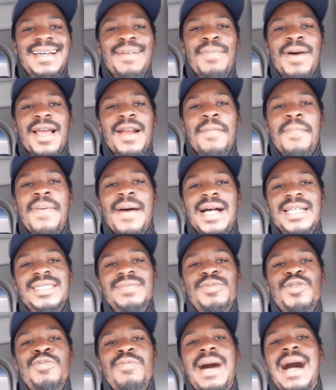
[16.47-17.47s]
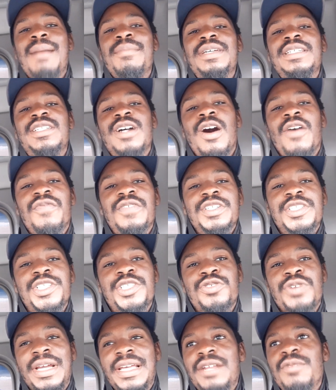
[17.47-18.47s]
about a possible Miami Dolphins
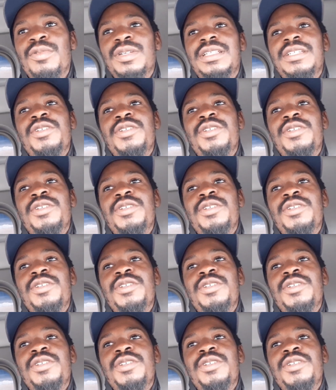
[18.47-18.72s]
trading with